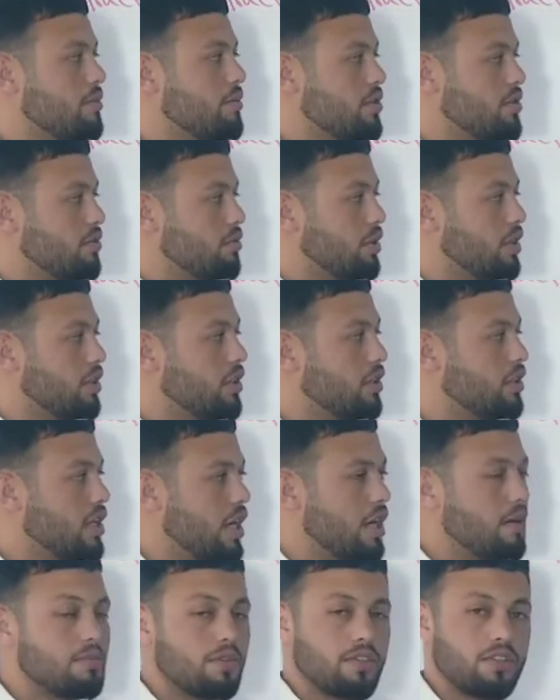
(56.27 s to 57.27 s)
When the
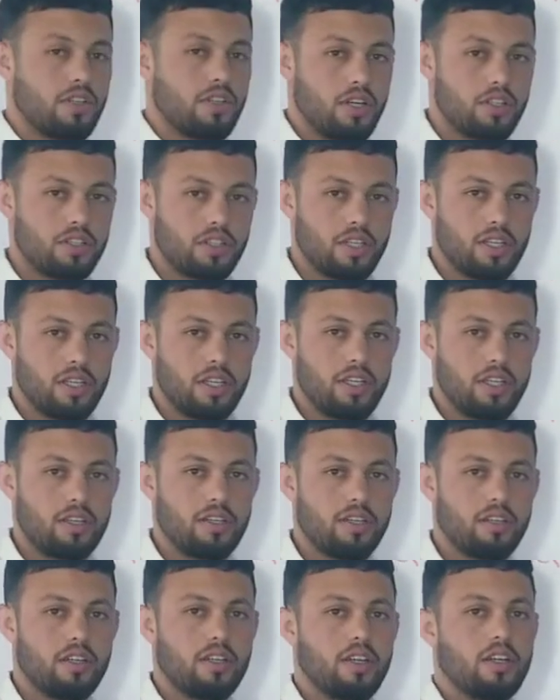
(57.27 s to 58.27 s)
time is not clear,